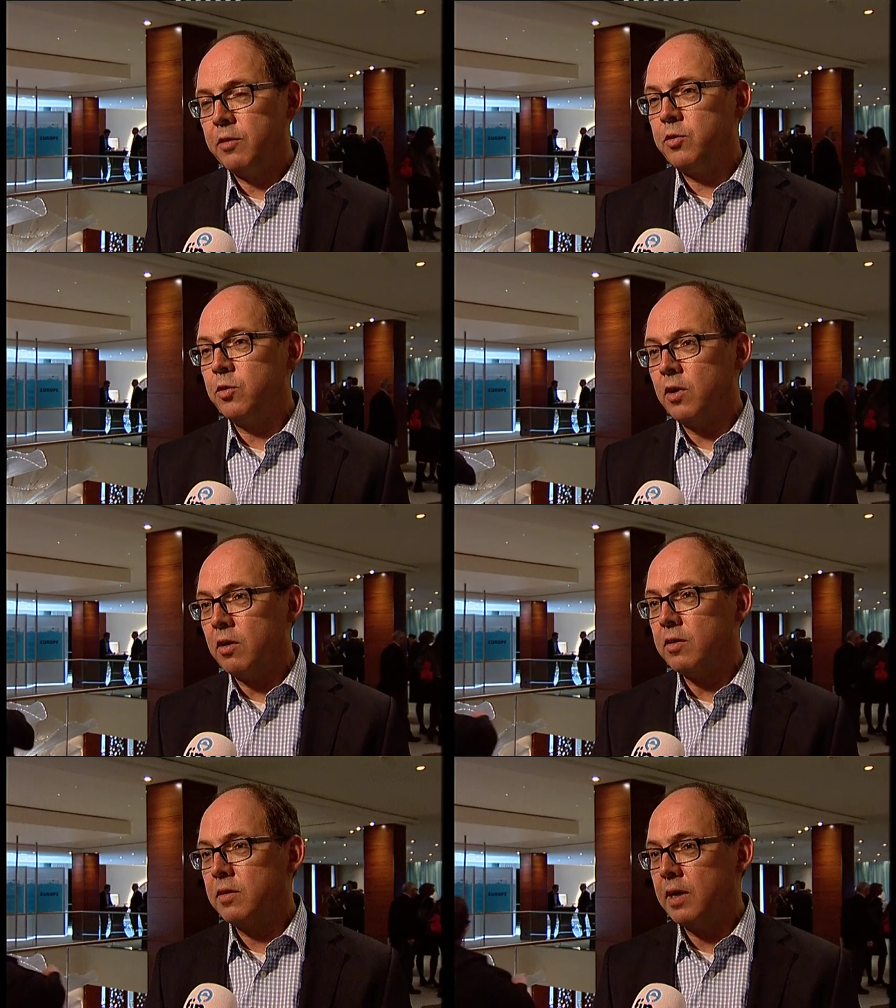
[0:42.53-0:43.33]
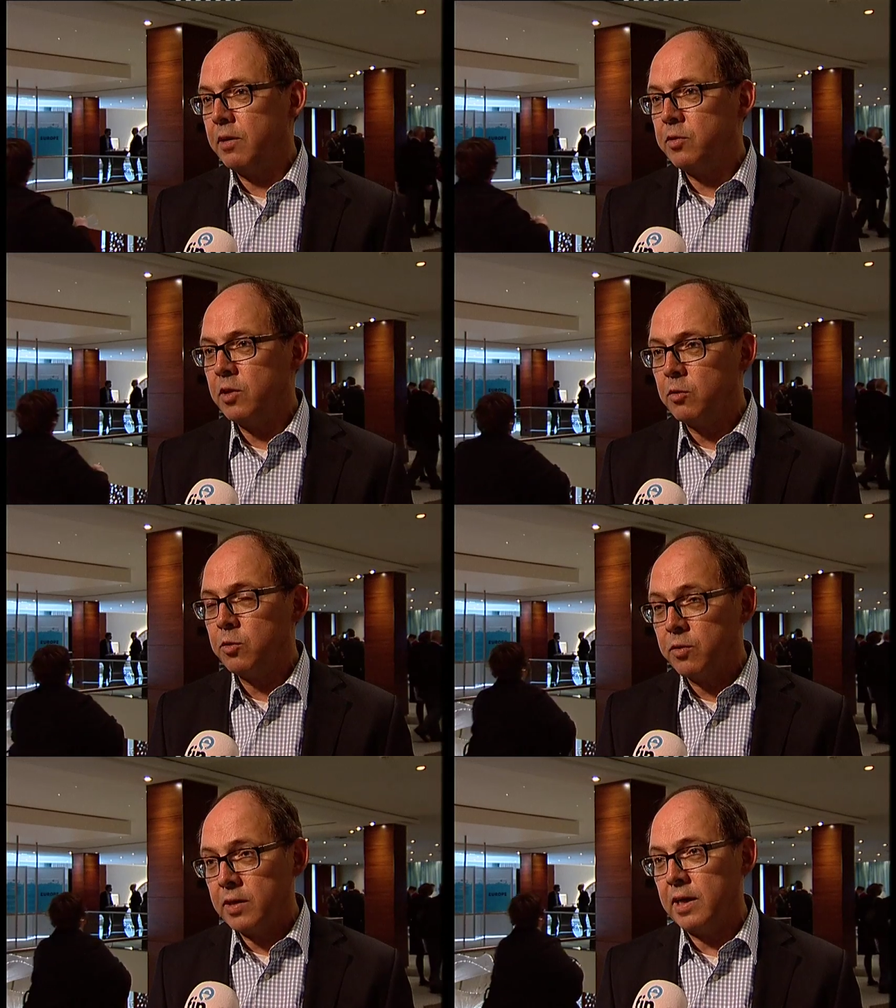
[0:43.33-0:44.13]
If you don't
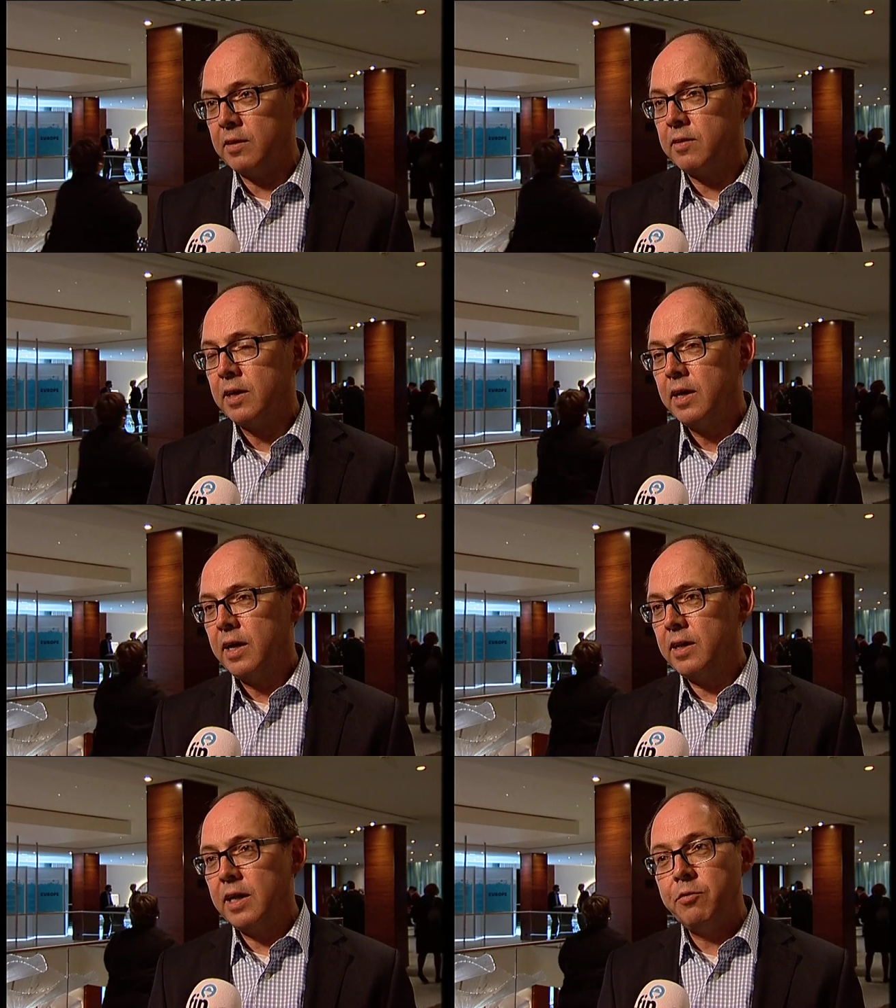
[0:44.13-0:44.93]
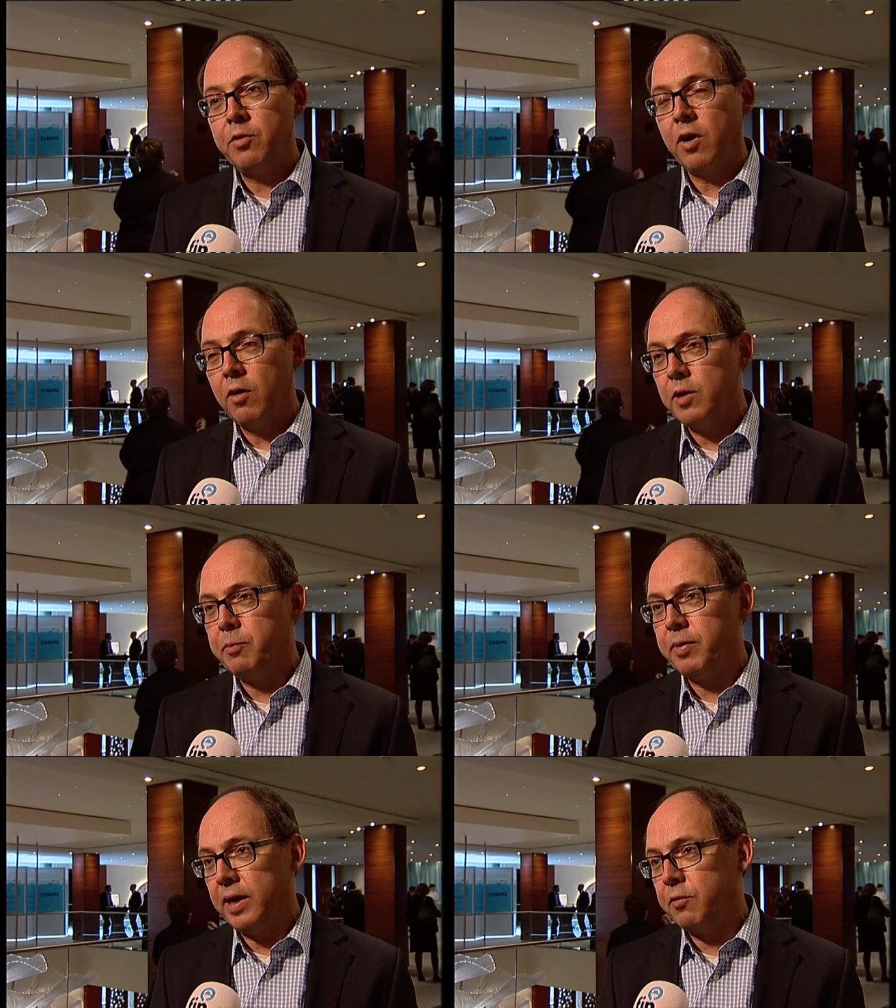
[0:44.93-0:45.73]
do that, and if you only
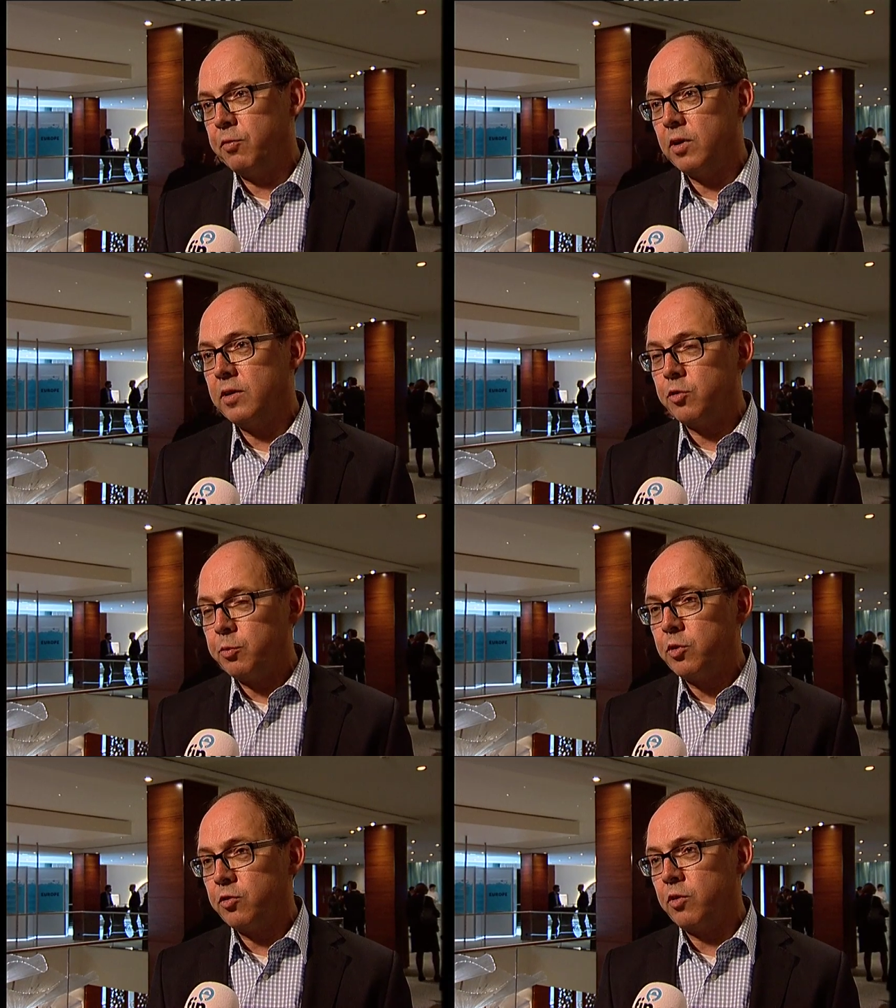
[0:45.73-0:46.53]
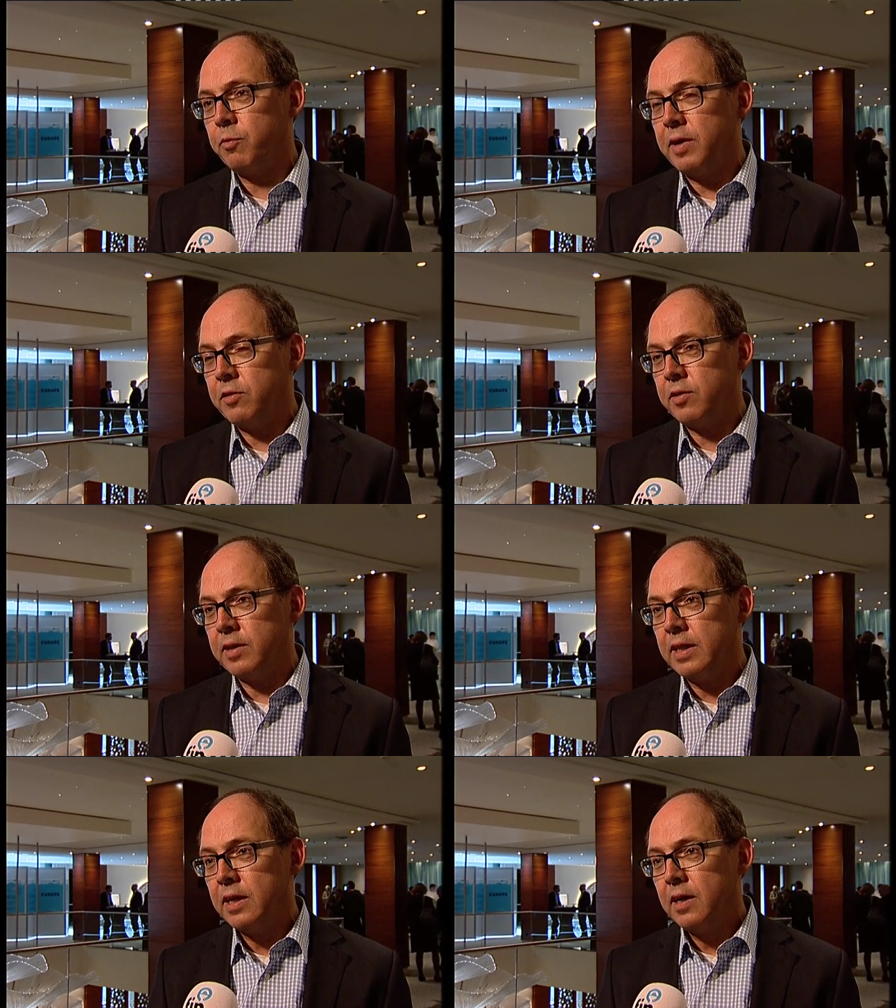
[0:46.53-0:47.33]
pay for the distribution of medicine,